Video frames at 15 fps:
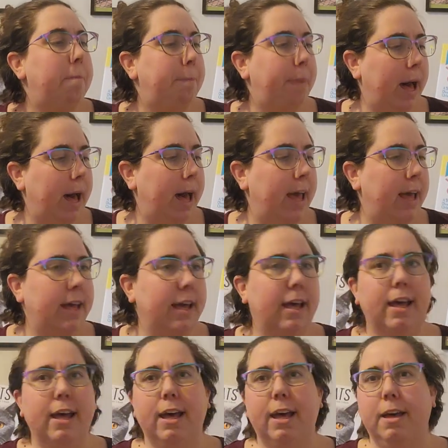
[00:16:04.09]
But
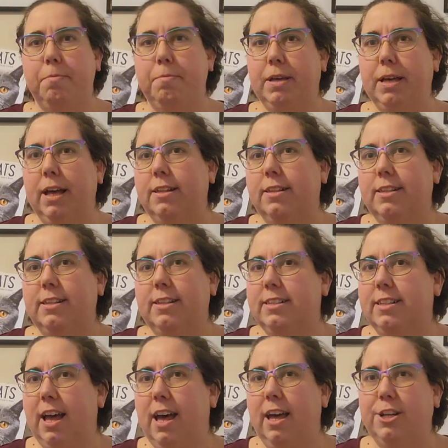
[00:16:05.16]
because this is
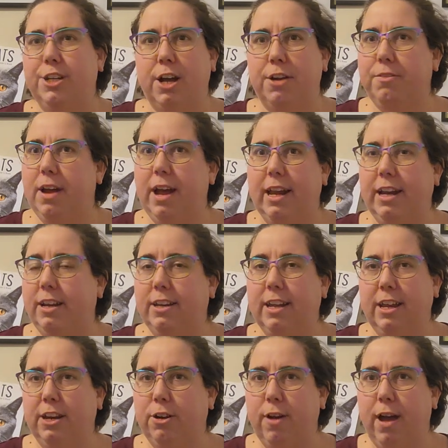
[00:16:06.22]
not a genre I
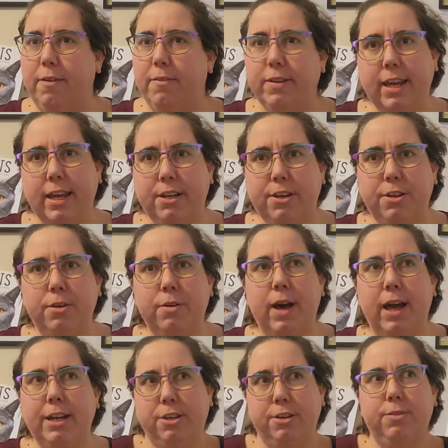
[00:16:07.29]
tend to gravitate to,
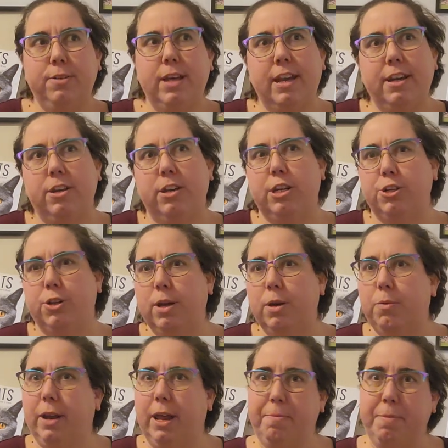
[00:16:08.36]
I do tend to enjoy it
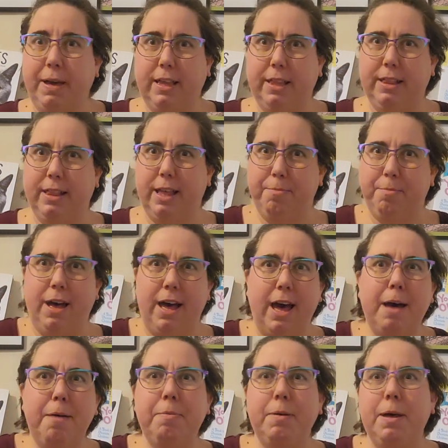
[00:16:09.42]
when I pick them
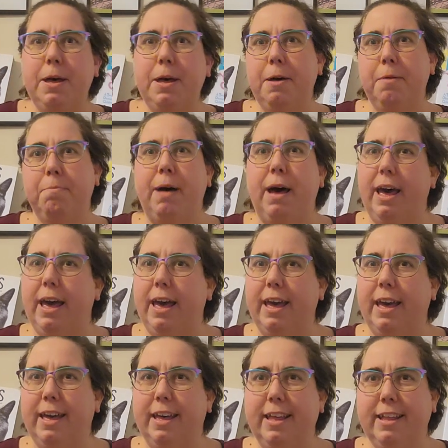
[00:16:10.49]
up,
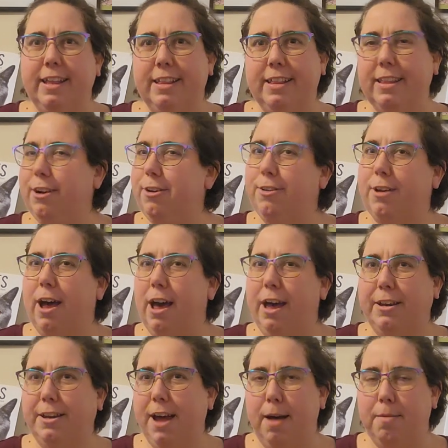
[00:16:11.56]
but they're not a
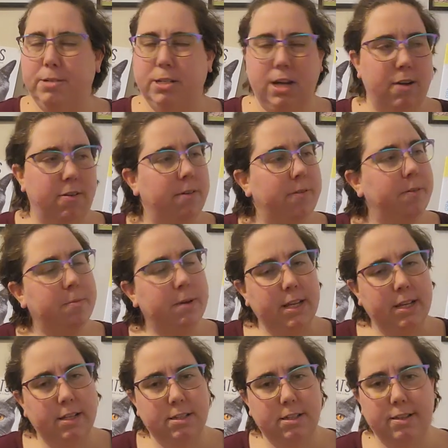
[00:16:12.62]
top genre for
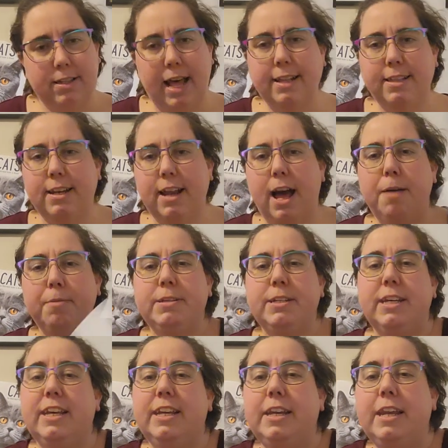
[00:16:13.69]
me. So that's an
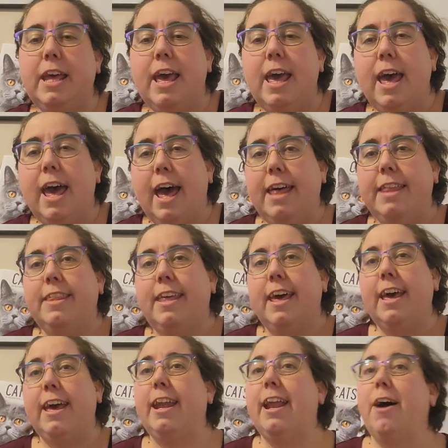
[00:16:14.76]
option. And
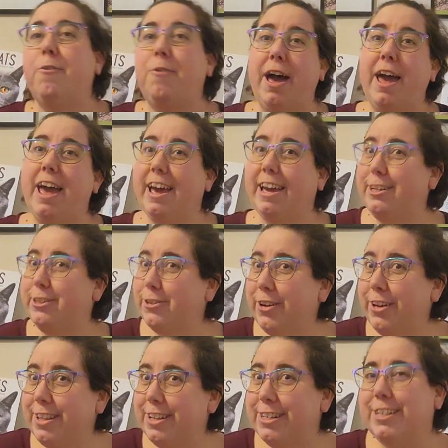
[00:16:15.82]
then while I
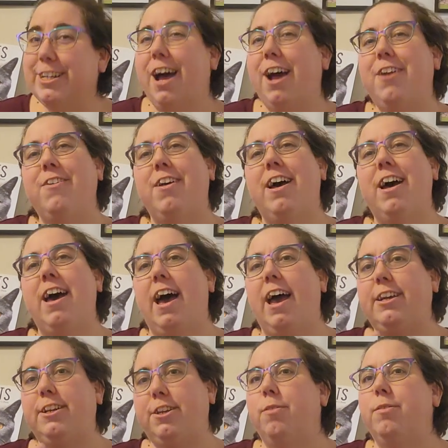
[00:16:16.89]
enjoy this genre,
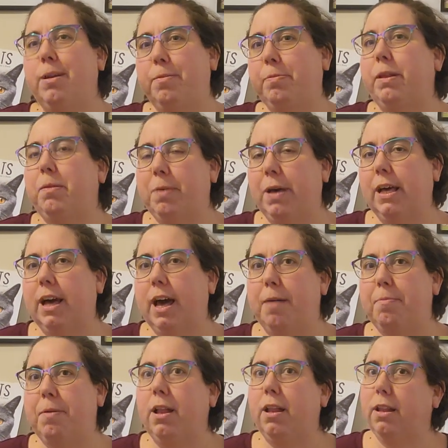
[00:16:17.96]
I don't typically pick
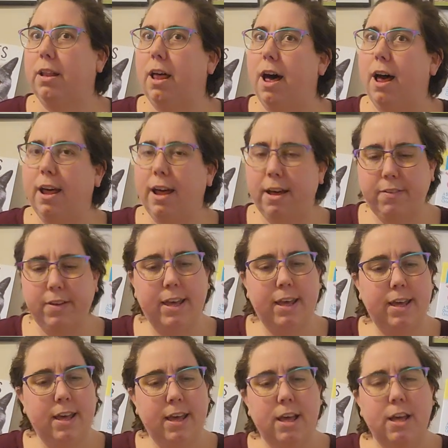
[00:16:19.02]
up a lot of it.